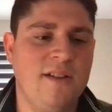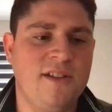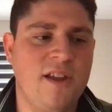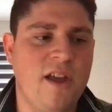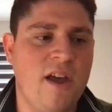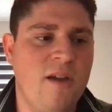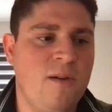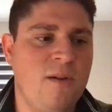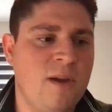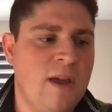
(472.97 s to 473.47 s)

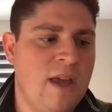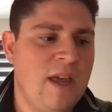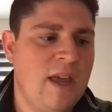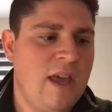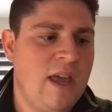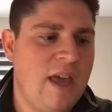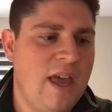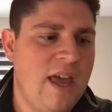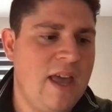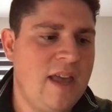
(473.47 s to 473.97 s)
So
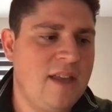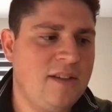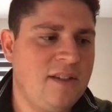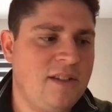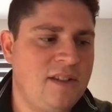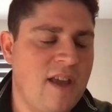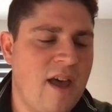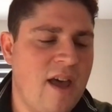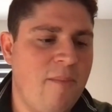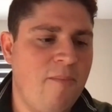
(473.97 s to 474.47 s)

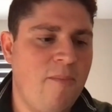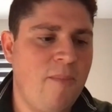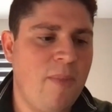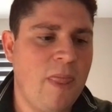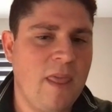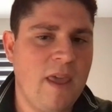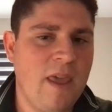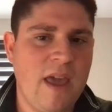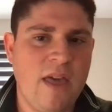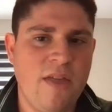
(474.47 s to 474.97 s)
it's
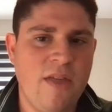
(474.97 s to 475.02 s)
um